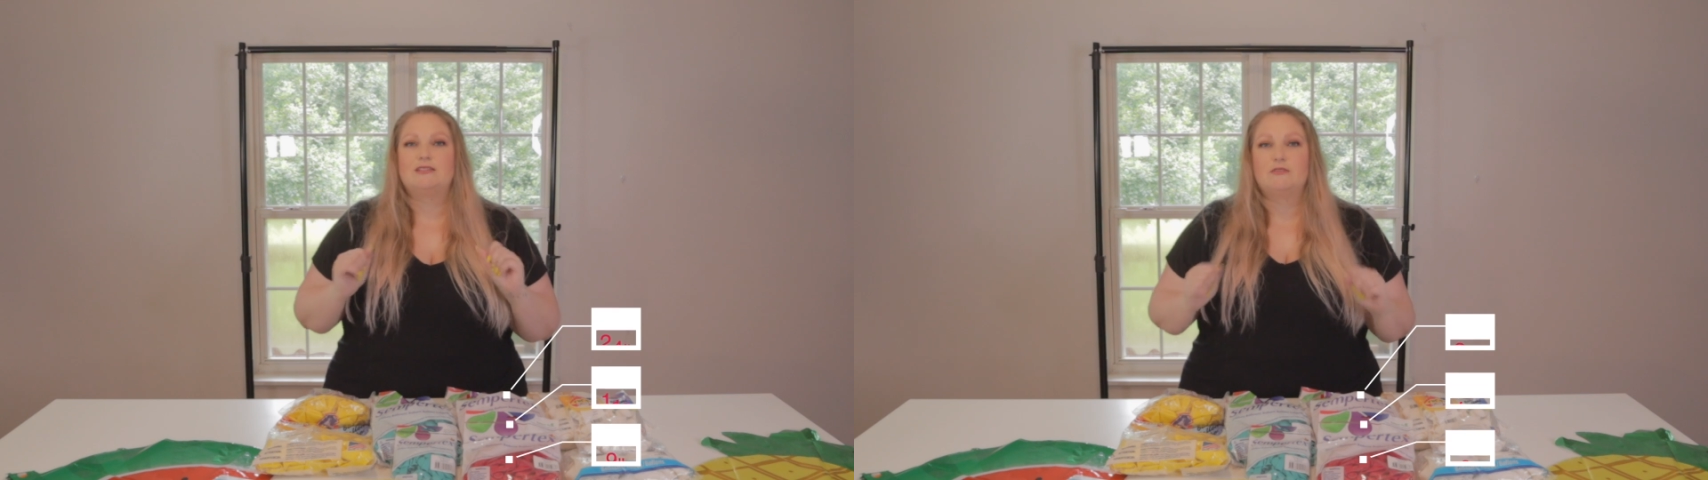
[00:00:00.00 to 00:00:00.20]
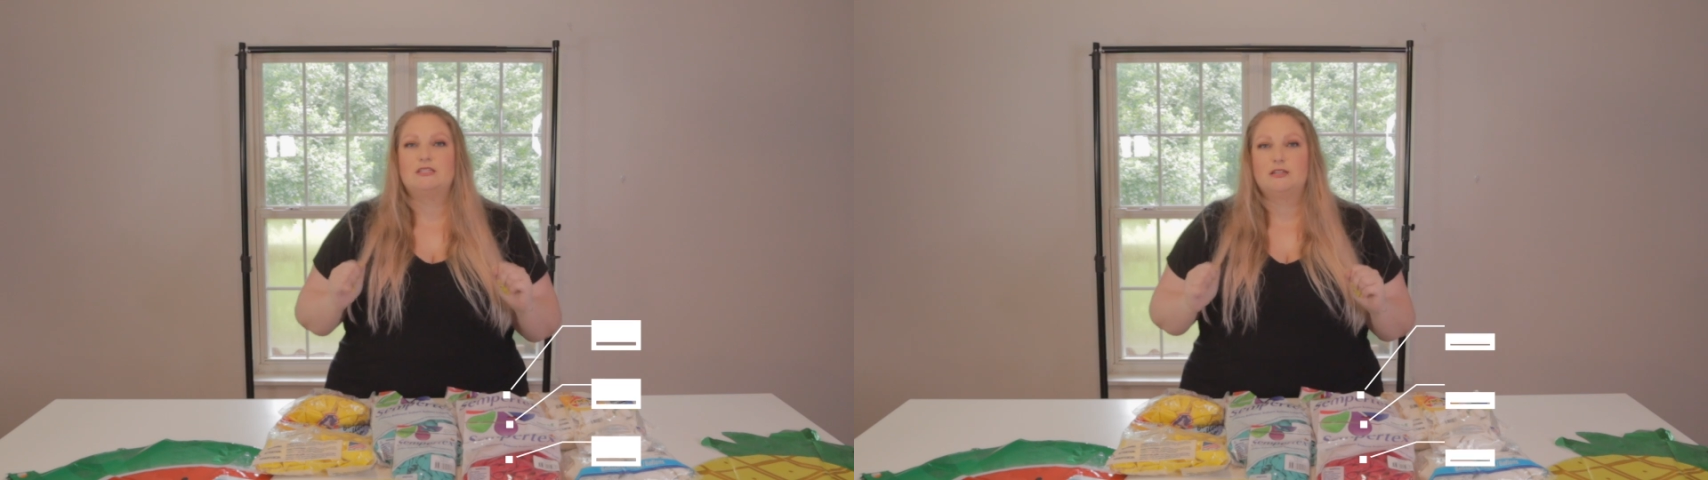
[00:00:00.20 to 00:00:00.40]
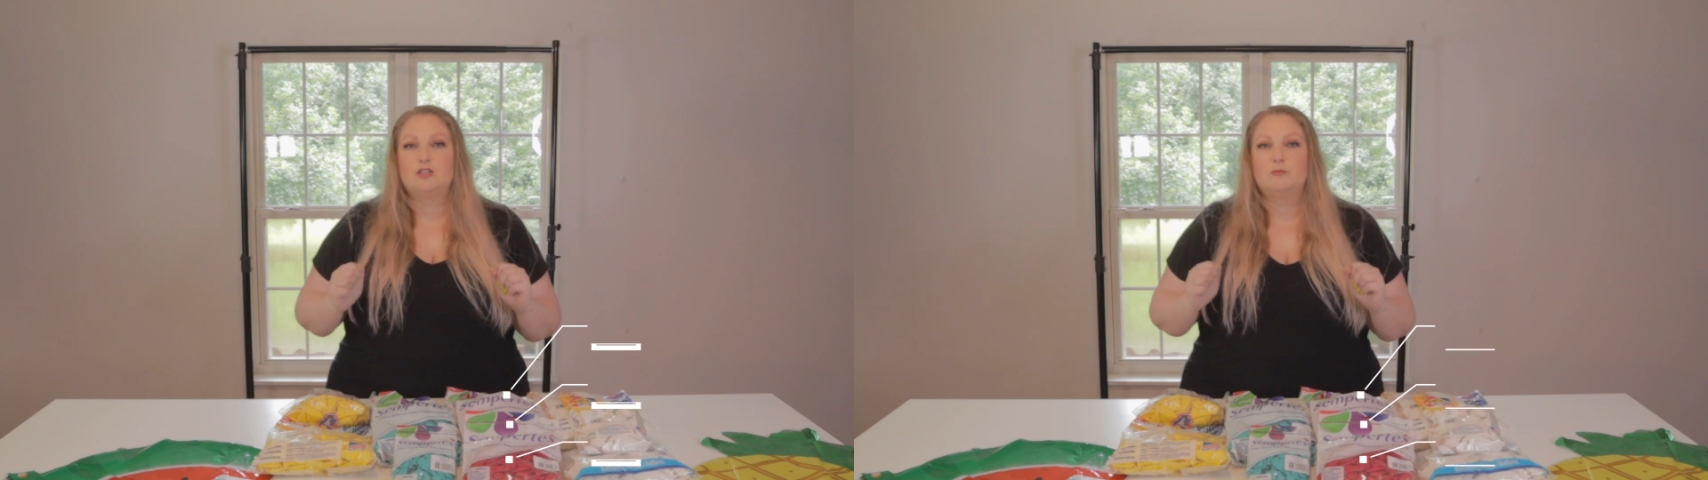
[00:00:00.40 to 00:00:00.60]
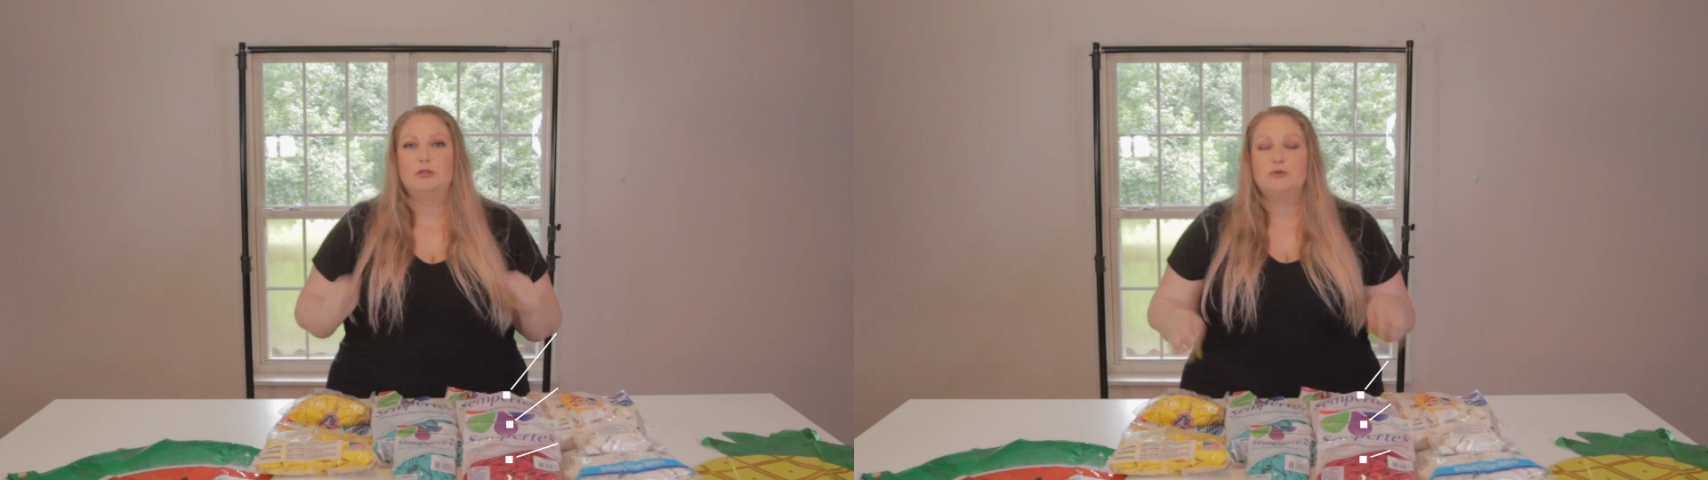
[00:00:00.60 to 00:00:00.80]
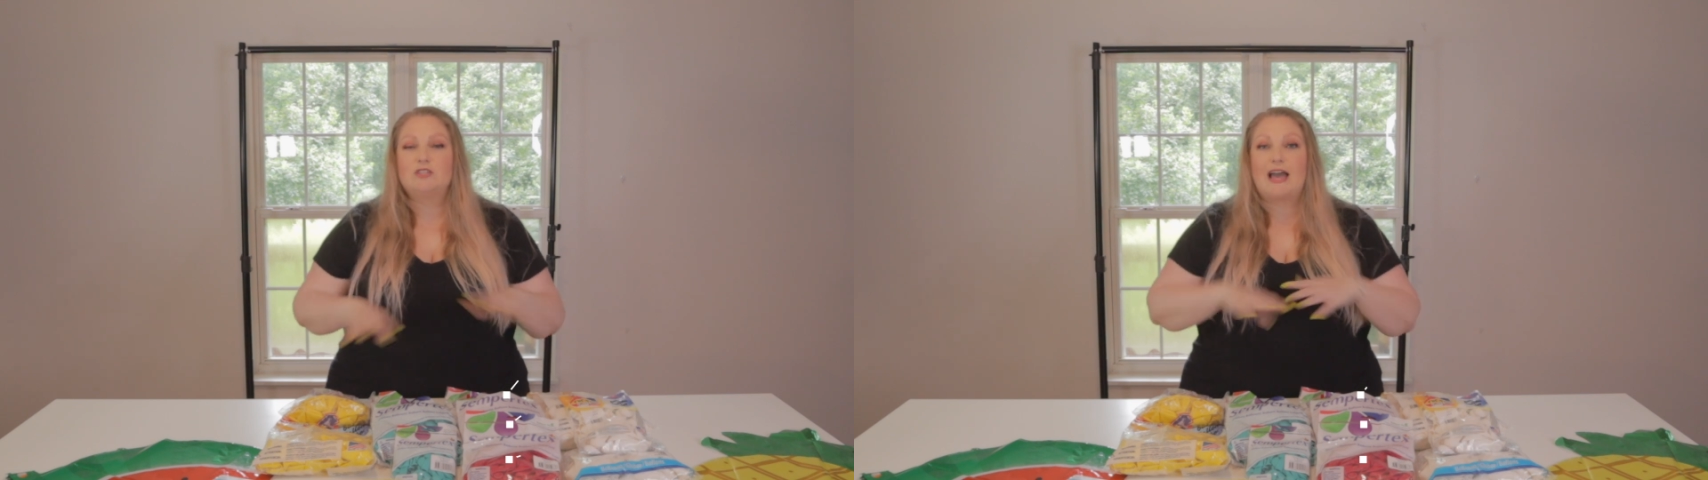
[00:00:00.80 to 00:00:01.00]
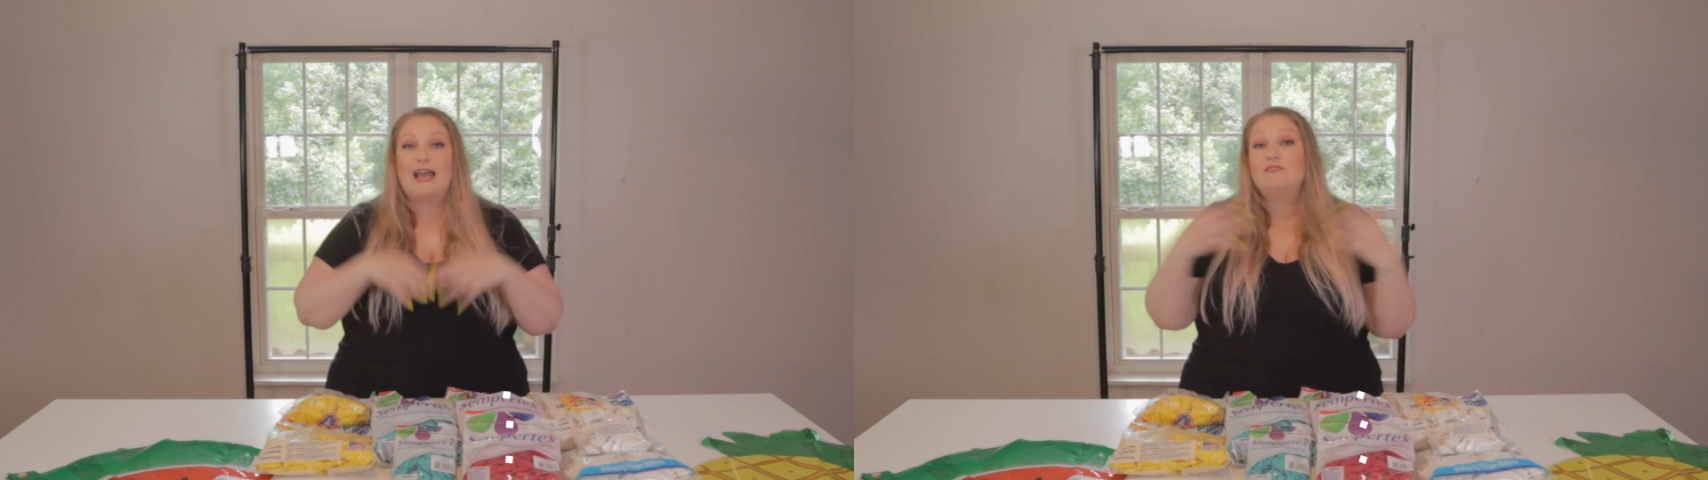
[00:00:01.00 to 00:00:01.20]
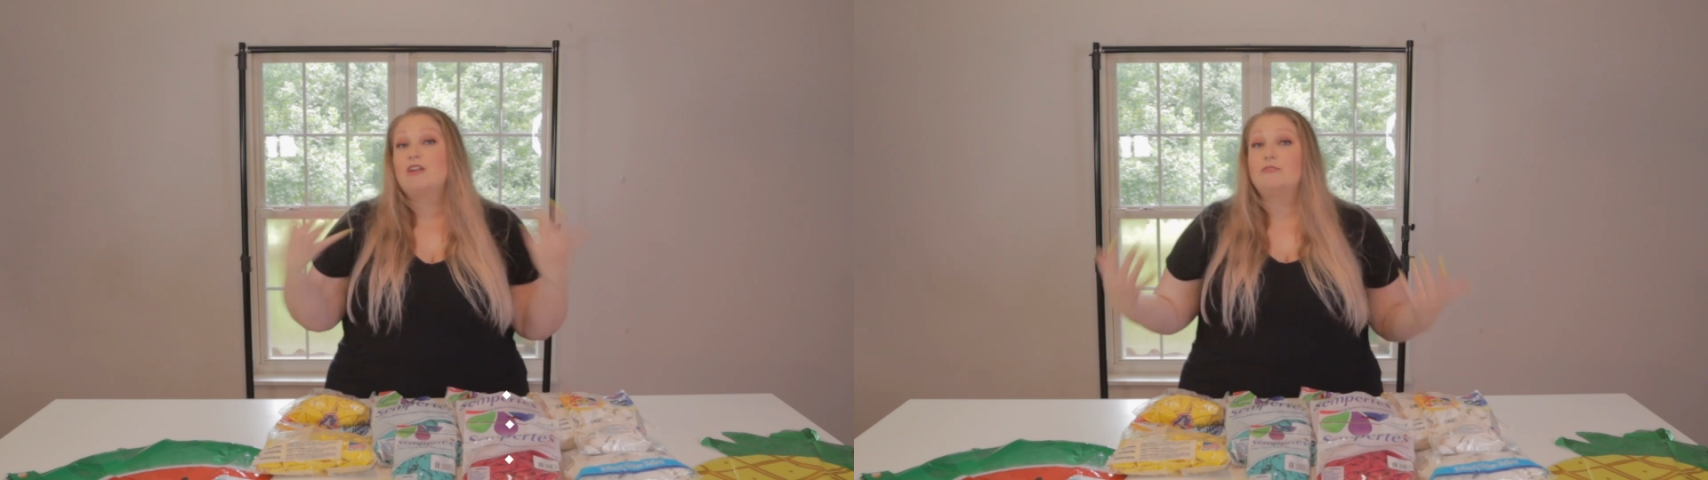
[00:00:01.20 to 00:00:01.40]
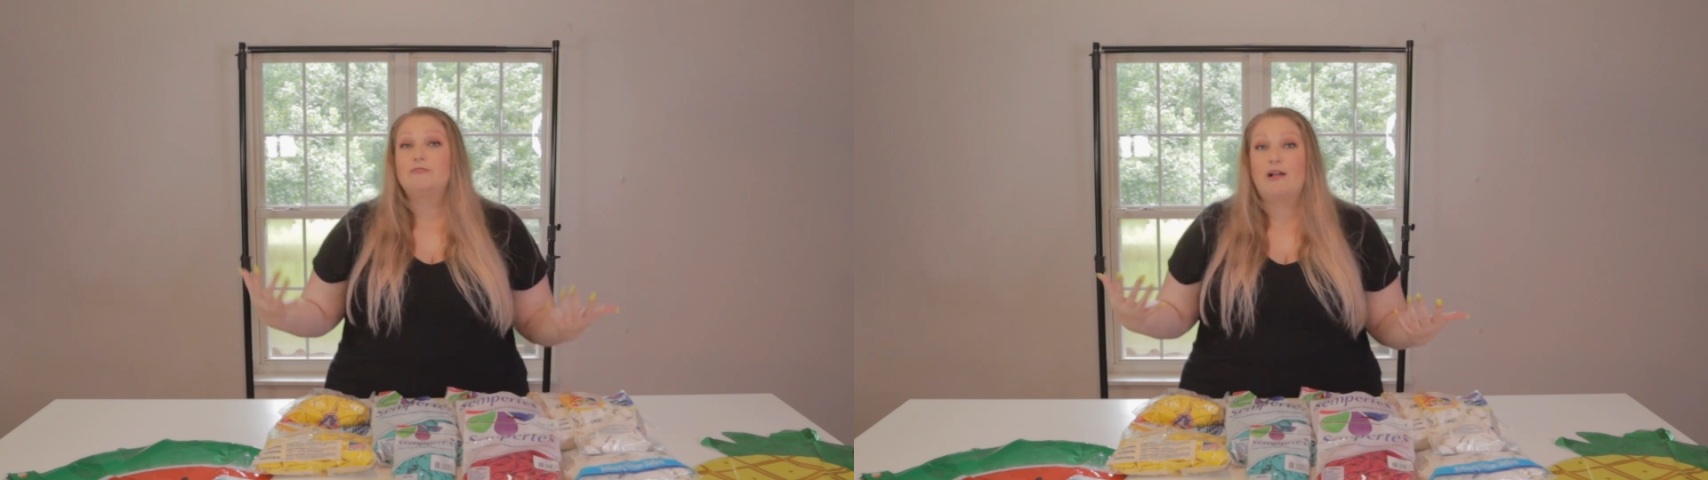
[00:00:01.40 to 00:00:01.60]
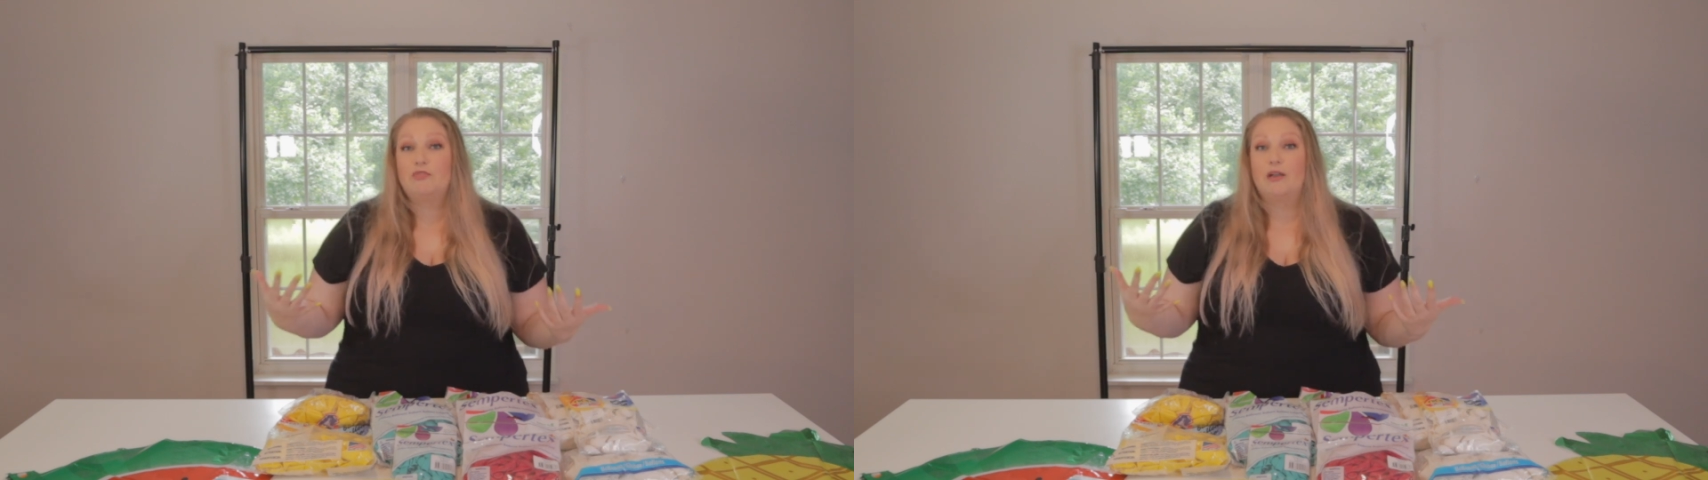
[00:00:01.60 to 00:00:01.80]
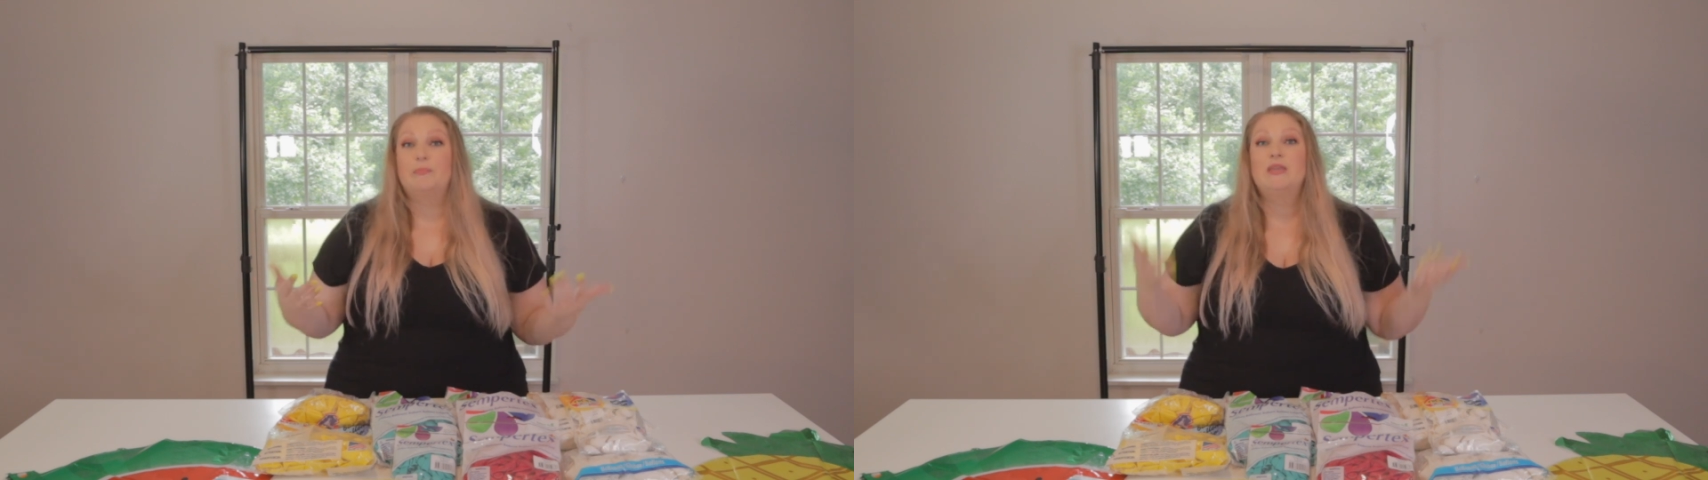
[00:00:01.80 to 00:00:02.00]
17-inch balloons. I have not
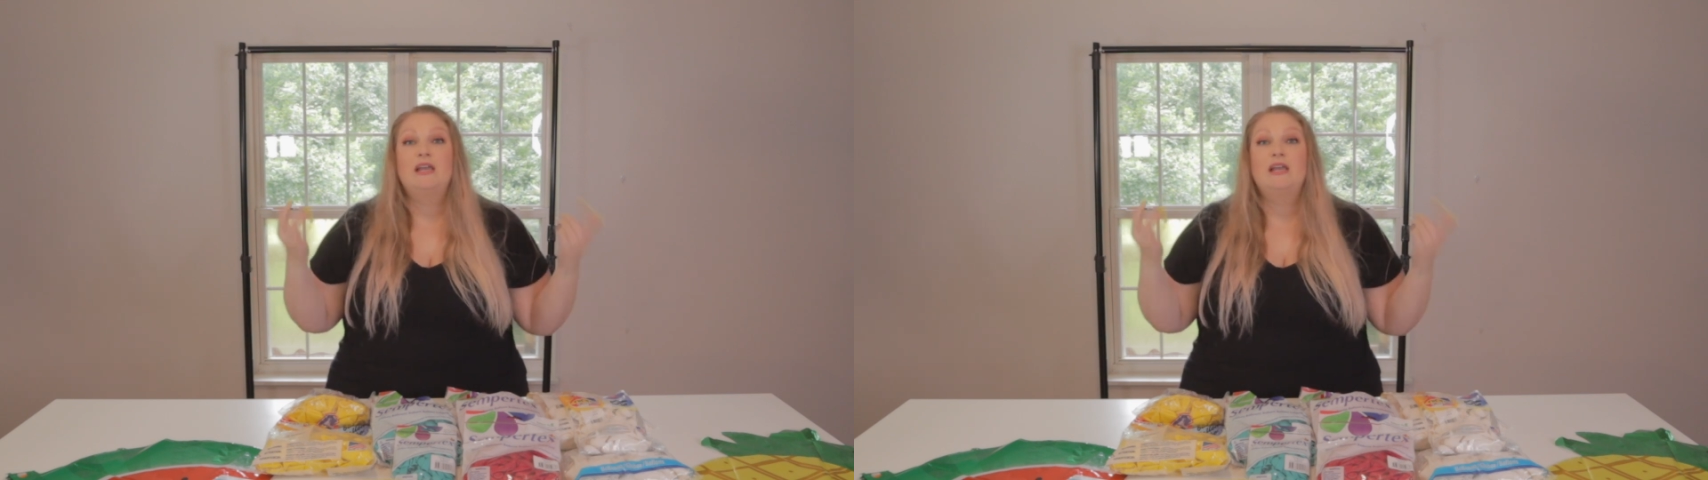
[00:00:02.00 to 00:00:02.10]
found them.